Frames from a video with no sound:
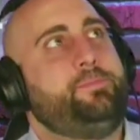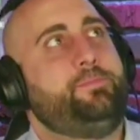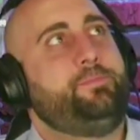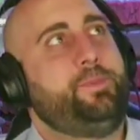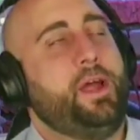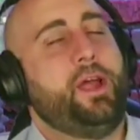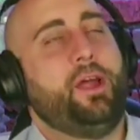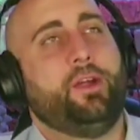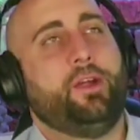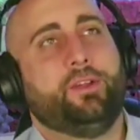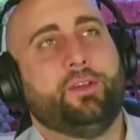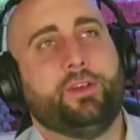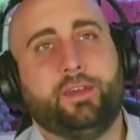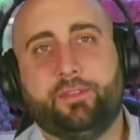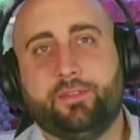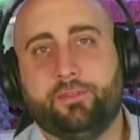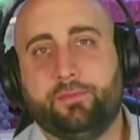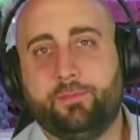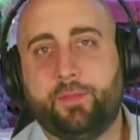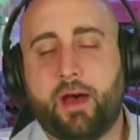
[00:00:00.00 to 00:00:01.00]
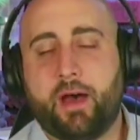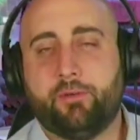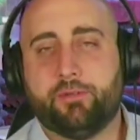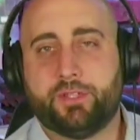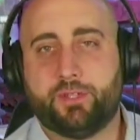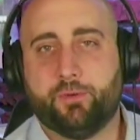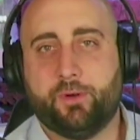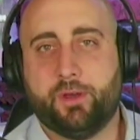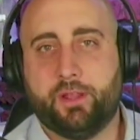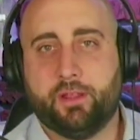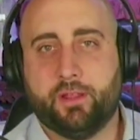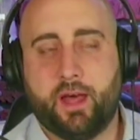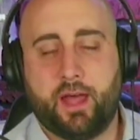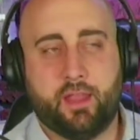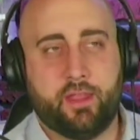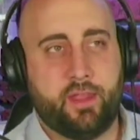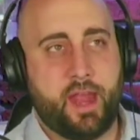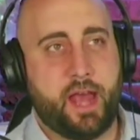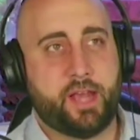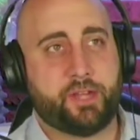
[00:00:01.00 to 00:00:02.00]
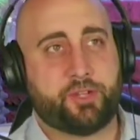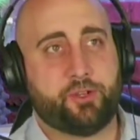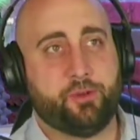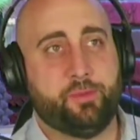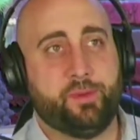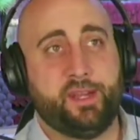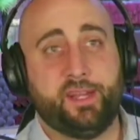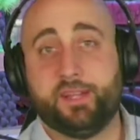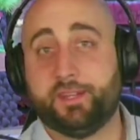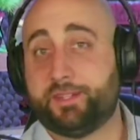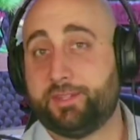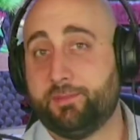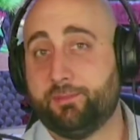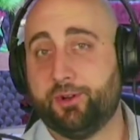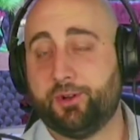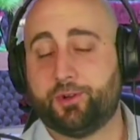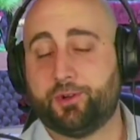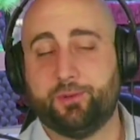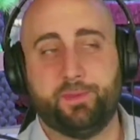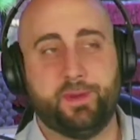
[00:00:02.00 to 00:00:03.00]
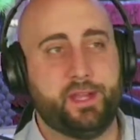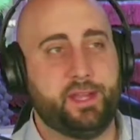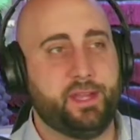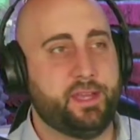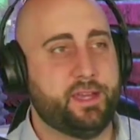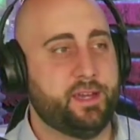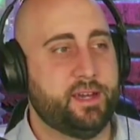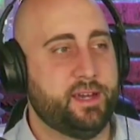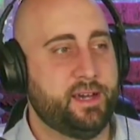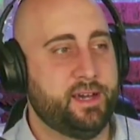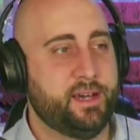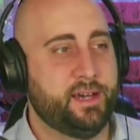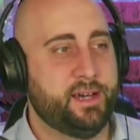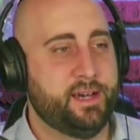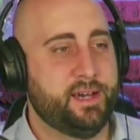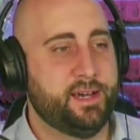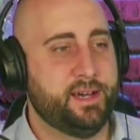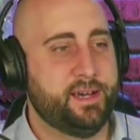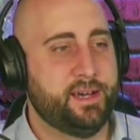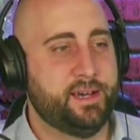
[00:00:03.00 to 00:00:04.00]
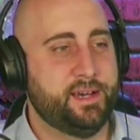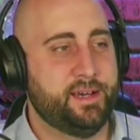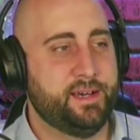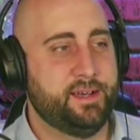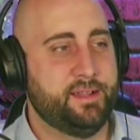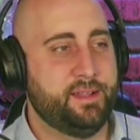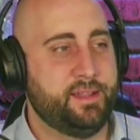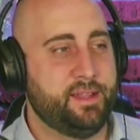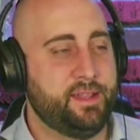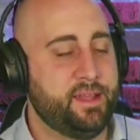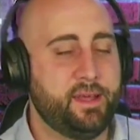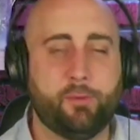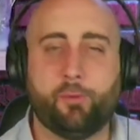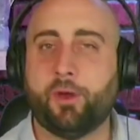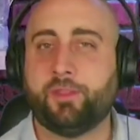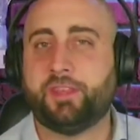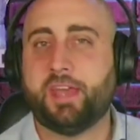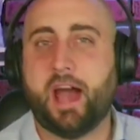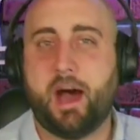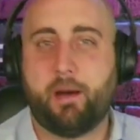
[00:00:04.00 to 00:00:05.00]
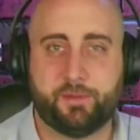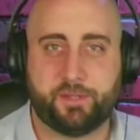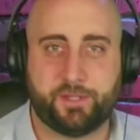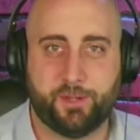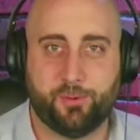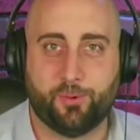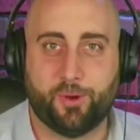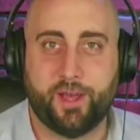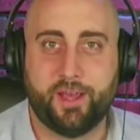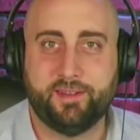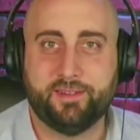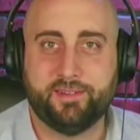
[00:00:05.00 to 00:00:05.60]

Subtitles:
Apparently, that was the way that a lot of the national media, some local media, it went the opposite way.